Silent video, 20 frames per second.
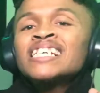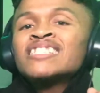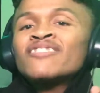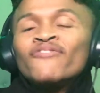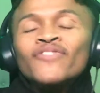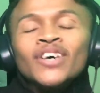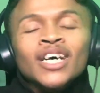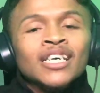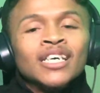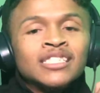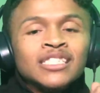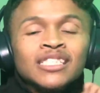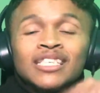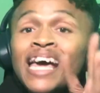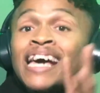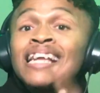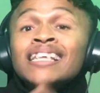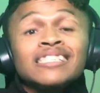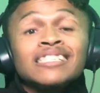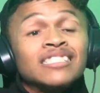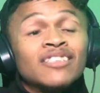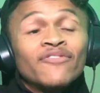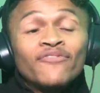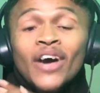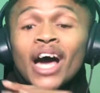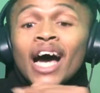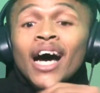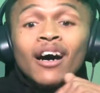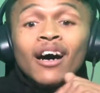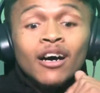fuck shit. That is
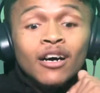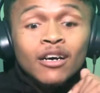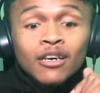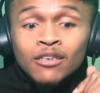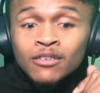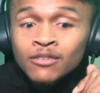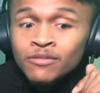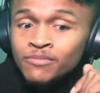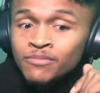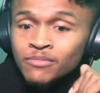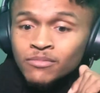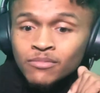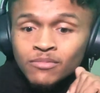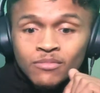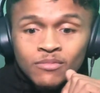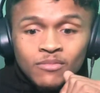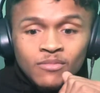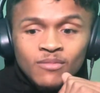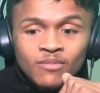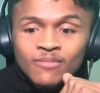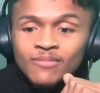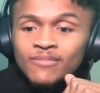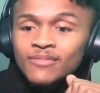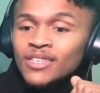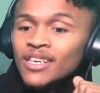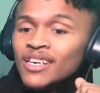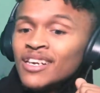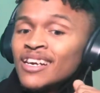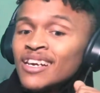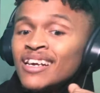foul.
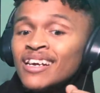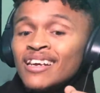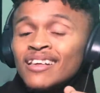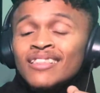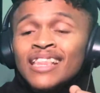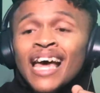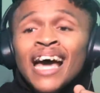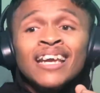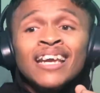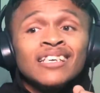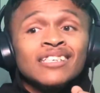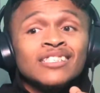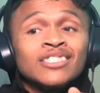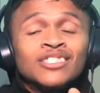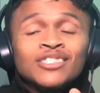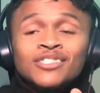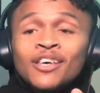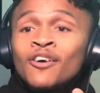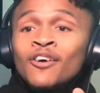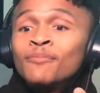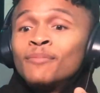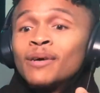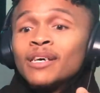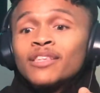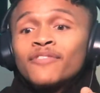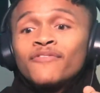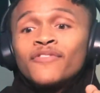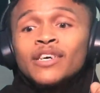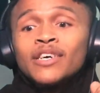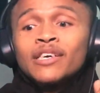That is so
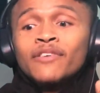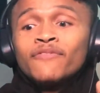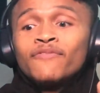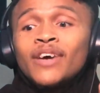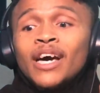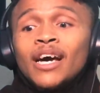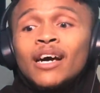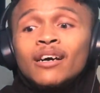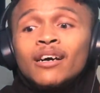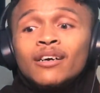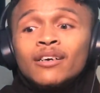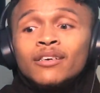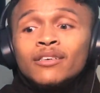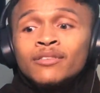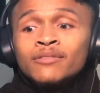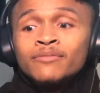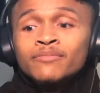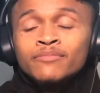motherfucking foul.